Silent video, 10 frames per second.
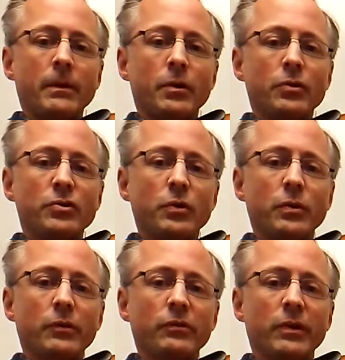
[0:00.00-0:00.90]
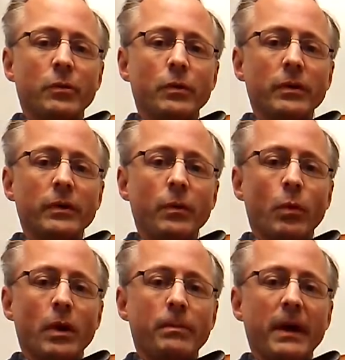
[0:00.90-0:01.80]
Your tuner is going to really
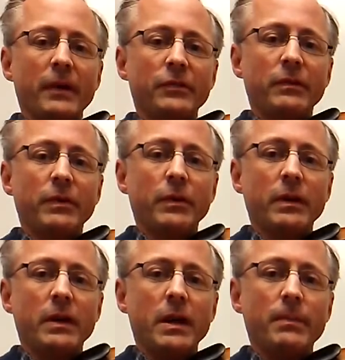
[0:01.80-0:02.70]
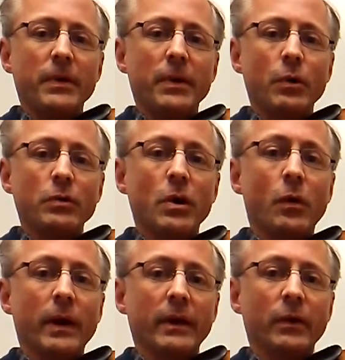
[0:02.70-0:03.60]
work best if you can keep the note
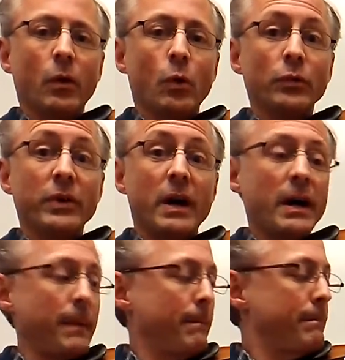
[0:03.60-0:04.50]
going the whole time.